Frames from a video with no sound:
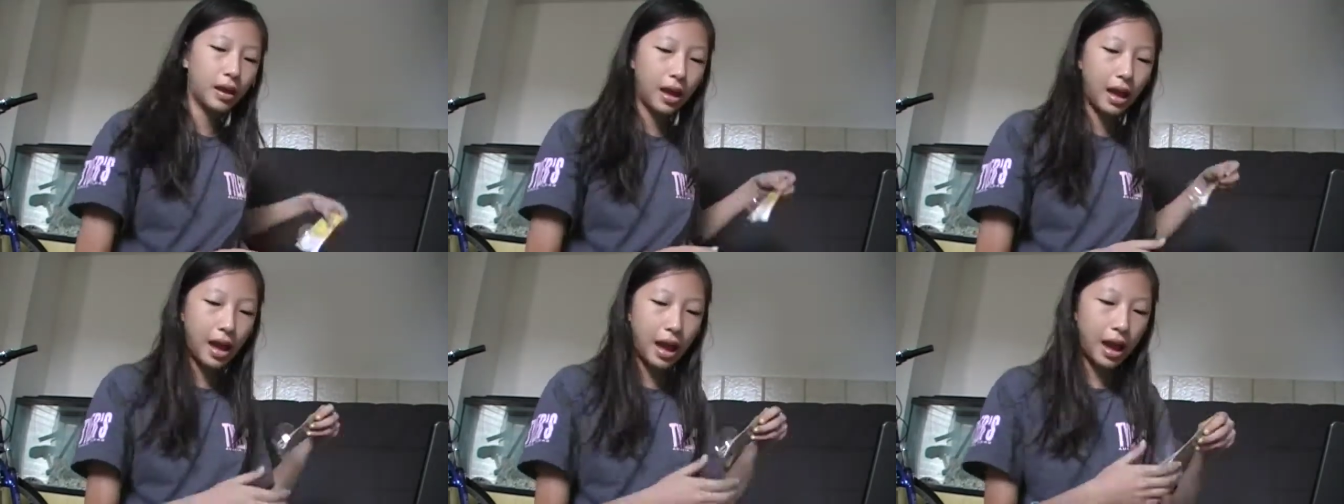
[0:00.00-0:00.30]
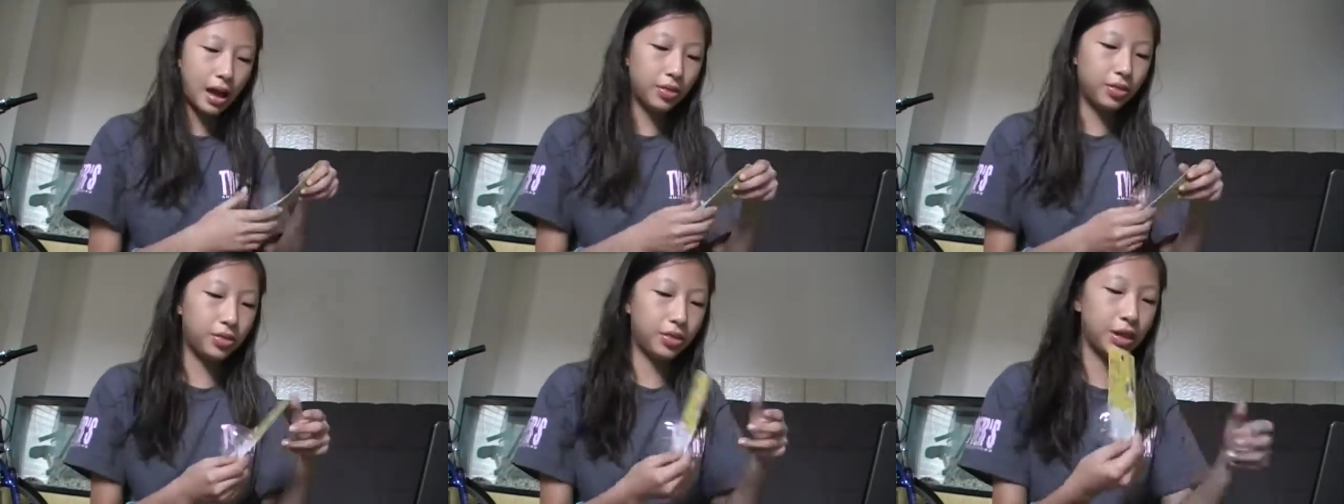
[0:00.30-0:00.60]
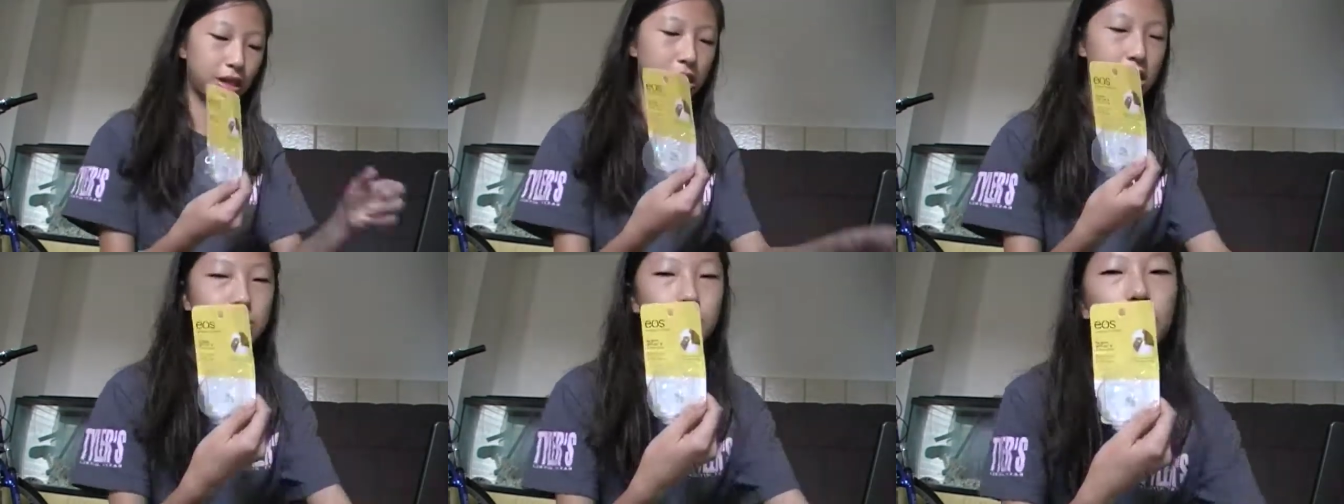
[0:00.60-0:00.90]
and
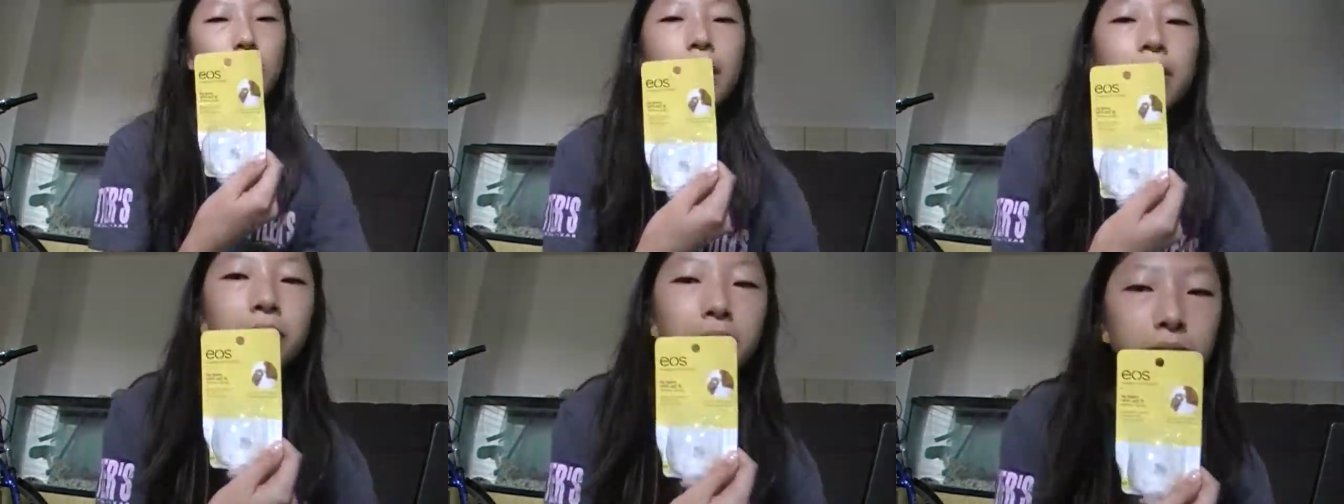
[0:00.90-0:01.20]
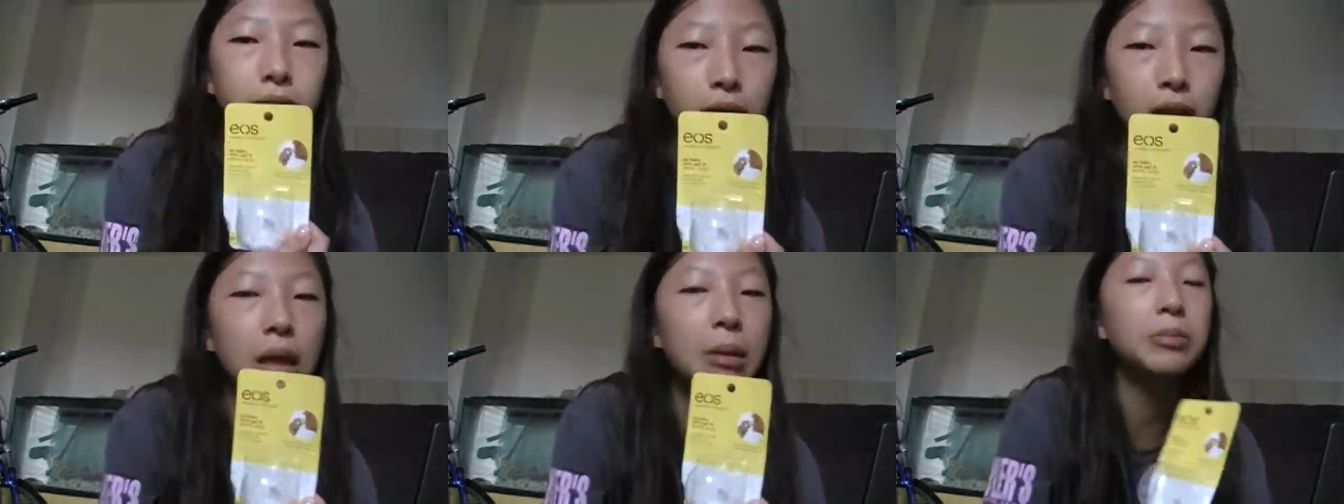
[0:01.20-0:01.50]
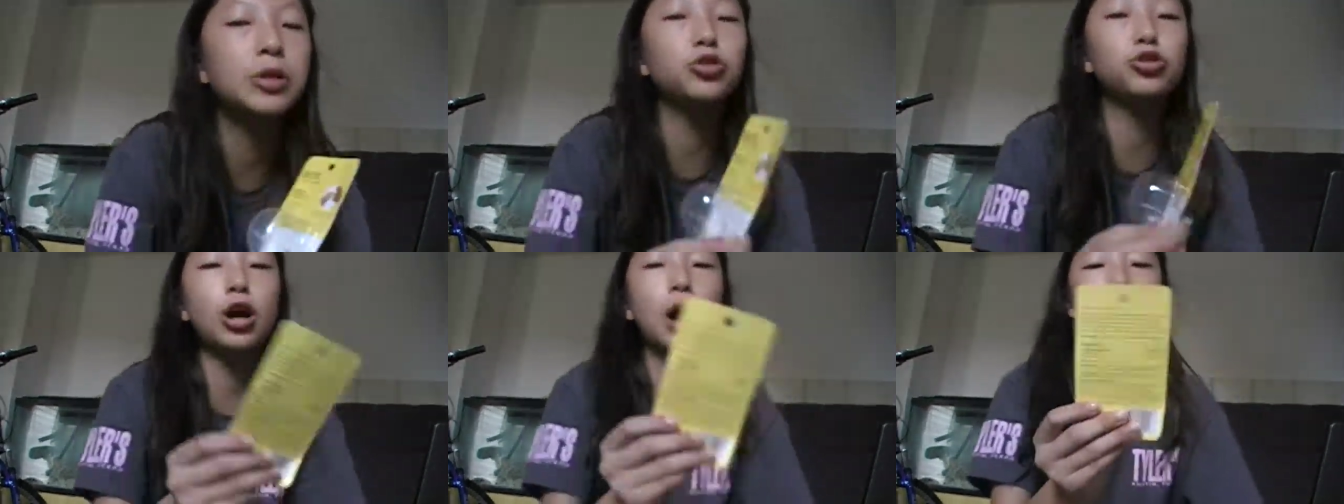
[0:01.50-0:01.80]
this one, the
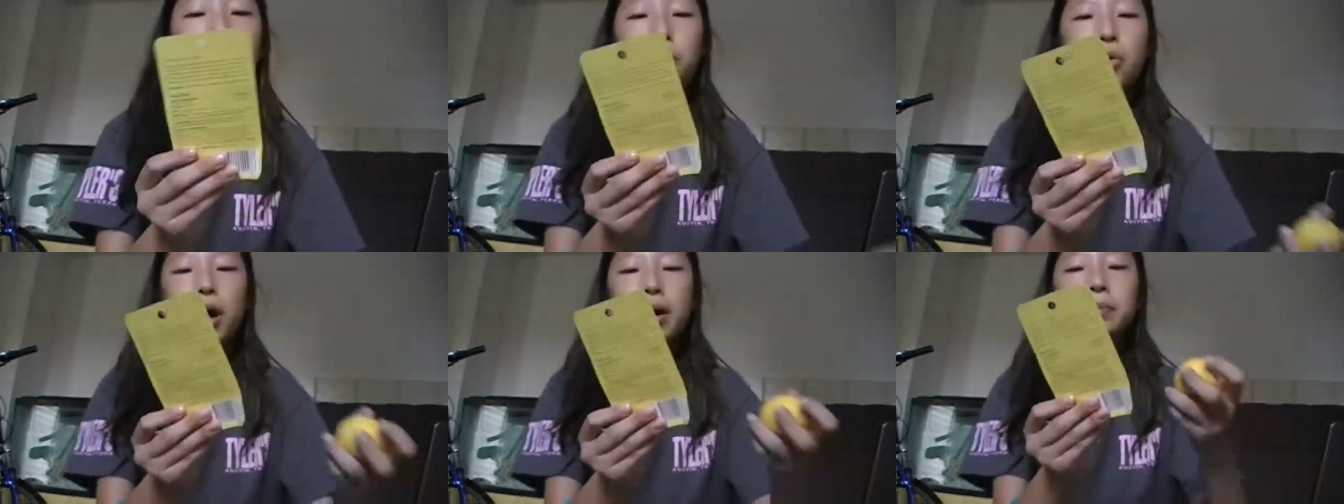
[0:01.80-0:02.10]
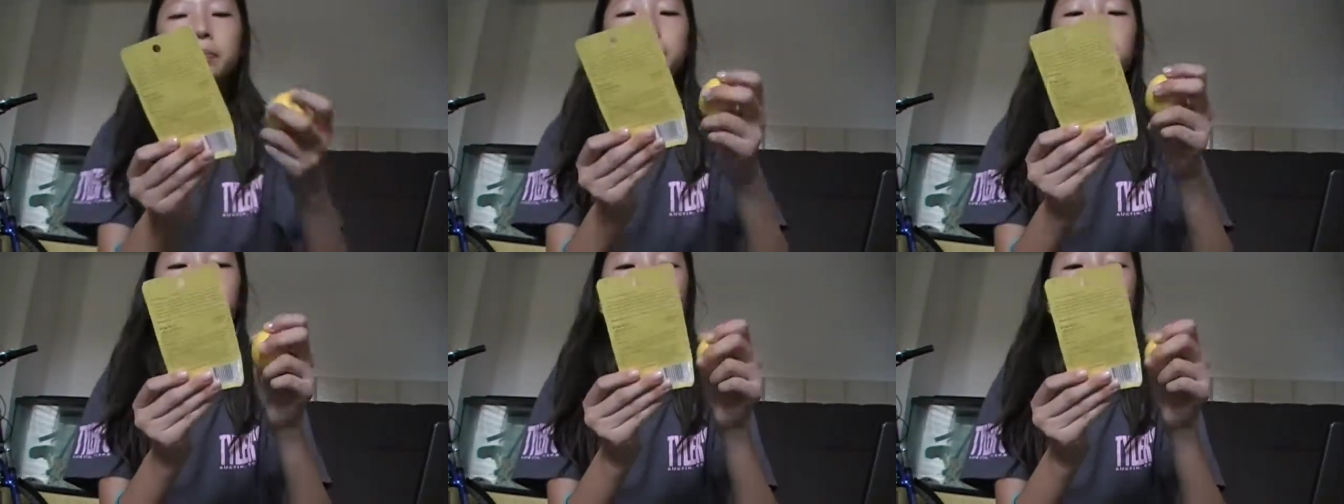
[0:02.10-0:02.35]
lemon drop one,